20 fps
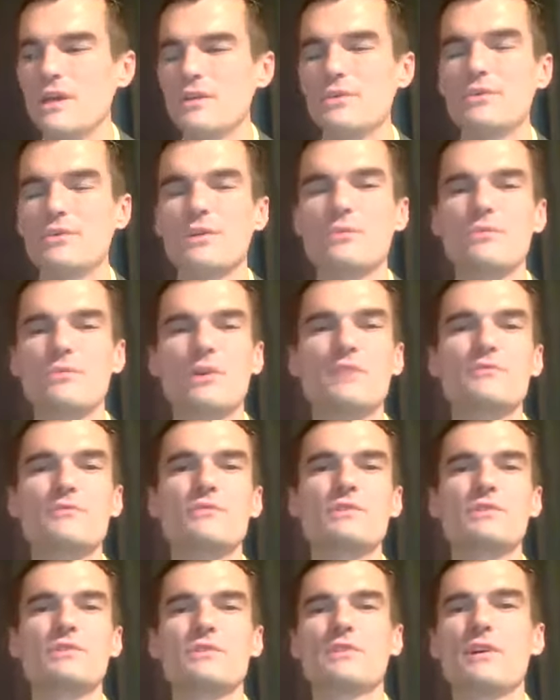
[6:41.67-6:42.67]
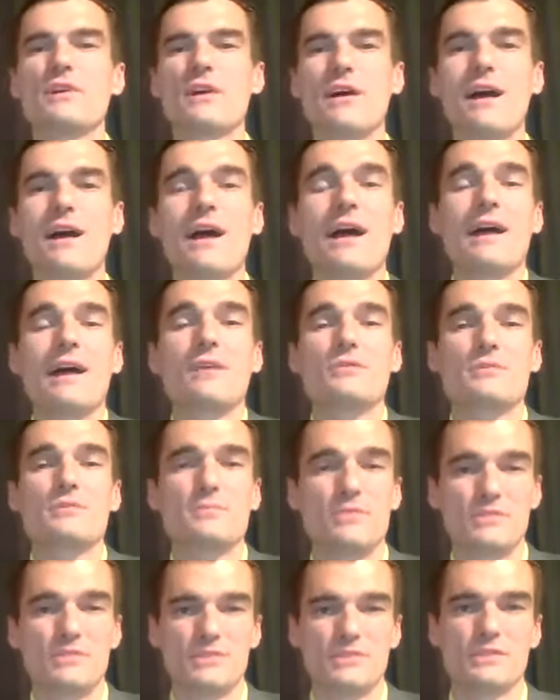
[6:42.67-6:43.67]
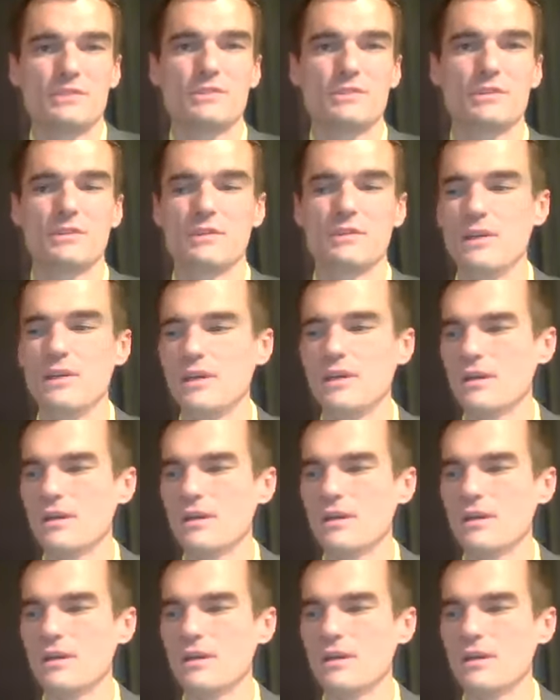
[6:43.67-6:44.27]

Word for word: You can run for a House position.